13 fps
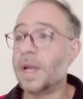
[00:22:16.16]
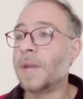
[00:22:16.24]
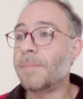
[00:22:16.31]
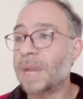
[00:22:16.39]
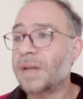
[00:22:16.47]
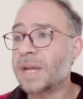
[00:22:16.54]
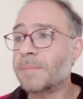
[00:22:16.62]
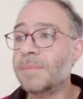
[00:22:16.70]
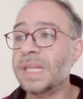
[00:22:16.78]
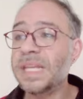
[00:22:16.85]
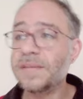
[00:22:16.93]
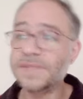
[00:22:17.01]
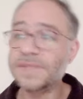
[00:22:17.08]
Miriam
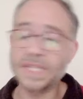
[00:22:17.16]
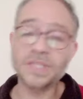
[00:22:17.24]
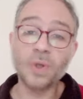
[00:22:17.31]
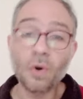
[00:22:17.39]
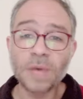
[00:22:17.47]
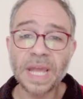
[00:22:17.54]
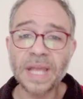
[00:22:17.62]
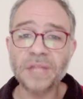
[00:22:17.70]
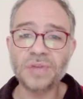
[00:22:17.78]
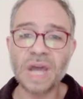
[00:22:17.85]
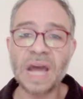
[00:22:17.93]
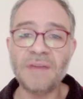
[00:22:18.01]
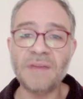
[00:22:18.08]
believes it's okay
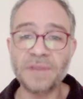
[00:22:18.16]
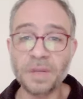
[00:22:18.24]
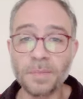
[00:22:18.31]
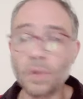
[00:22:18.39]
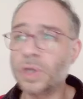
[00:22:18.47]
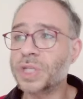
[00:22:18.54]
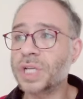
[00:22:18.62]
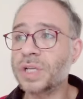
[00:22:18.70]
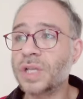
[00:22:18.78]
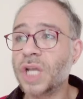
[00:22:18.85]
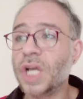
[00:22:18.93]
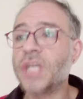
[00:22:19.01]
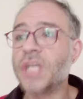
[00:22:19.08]
to have an abortion,
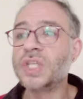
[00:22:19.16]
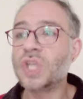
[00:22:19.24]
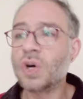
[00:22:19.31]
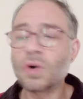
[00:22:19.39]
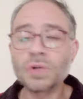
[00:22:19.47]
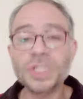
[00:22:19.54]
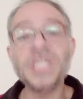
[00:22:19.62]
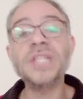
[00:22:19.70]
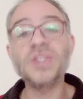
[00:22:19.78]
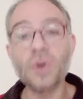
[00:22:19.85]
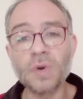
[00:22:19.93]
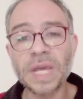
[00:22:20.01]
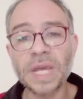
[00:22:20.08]
so she's
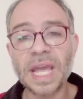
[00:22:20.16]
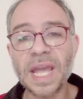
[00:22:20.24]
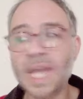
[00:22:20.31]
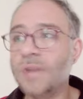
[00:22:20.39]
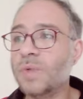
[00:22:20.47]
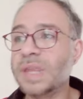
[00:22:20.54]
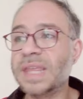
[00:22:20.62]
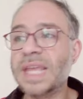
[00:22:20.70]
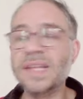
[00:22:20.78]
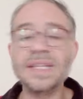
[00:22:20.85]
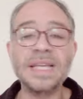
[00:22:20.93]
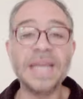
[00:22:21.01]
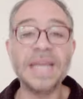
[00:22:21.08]
okay with
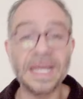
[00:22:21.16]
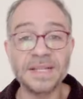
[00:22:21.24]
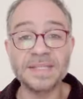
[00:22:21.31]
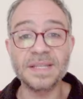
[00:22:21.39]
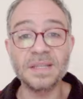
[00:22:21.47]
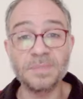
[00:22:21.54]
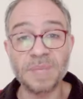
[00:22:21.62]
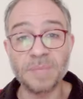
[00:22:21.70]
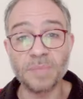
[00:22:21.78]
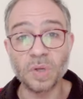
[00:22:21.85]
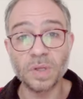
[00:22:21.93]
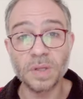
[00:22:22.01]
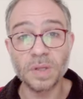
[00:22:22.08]
killing innocent
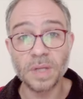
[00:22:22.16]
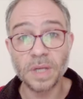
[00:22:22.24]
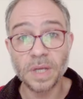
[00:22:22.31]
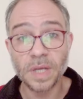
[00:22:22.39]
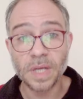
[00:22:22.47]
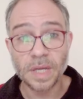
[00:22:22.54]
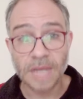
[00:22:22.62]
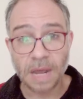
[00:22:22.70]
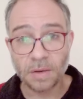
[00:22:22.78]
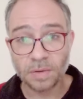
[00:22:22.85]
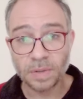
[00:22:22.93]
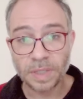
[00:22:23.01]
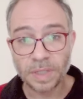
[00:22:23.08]
people.
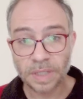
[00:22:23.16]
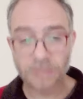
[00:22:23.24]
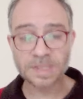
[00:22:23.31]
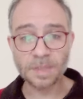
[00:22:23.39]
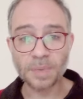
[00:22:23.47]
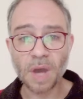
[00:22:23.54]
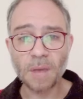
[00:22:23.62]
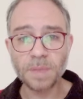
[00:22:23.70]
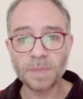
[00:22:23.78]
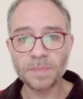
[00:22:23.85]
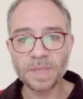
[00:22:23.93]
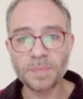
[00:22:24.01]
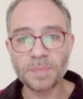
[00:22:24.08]
Now, here's the
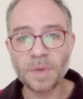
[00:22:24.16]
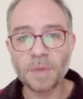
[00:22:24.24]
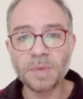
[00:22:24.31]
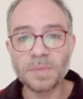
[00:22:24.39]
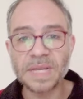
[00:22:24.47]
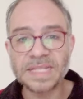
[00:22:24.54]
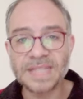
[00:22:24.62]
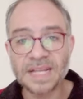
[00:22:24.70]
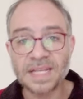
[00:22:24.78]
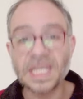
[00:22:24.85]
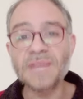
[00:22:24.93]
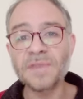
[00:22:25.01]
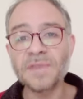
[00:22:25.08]
problem. The problem is
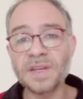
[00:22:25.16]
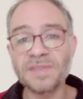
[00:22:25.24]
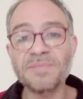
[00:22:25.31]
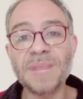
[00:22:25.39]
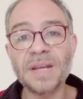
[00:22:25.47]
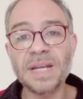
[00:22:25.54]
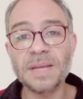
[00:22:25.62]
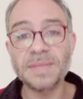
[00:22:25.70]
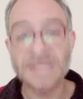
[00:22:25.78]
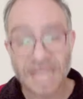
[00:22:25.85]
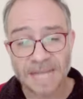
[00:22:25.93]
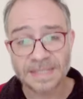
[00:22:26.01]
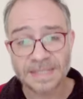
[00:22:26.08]
that even if Miriam
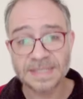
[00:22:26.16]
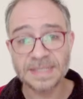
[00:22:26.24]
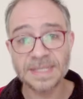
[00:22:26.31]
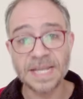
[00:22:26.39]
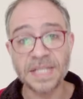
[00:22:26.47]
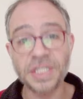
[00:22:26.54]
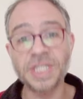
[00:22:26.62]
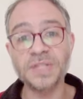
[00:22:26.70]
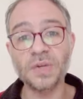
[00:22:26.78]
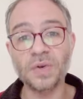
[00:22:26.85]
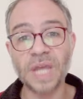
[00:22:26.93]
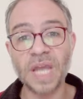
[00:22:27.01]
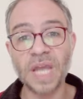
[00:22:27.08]
says that she's
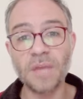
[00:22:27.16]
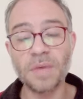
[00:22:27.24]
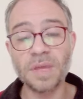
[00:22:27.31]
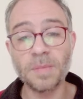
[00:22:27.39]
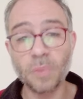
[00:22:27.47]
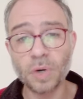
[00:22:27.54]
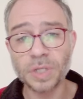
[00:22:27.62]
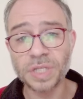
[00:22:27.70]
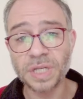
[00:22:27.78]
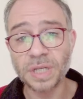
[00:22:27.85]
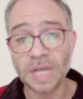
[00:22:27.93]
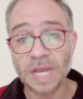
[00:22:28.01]
okay with abortion,